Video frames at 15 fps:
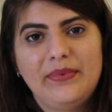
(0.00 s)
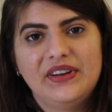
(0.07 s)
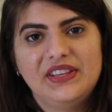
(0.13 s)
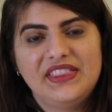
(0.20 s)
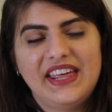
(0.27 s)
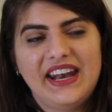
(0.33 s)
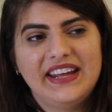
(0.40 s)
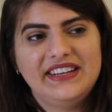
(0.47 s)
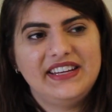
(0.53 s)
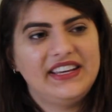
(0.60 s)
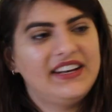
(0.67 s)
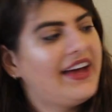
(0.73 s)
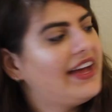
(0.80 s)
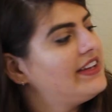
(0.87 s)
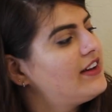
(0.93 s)
print that I
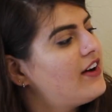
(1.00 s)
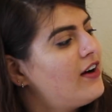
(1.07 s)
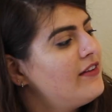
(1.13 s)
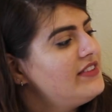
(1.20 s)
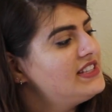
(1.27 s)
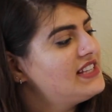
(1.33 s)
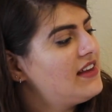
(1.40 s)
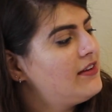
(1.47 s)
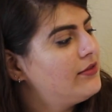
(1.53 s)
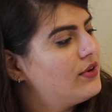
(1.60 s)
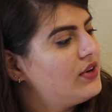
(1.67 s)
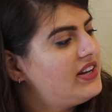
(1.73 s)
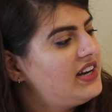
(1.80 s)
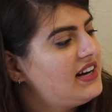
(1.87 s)
did. I carved this out of wood,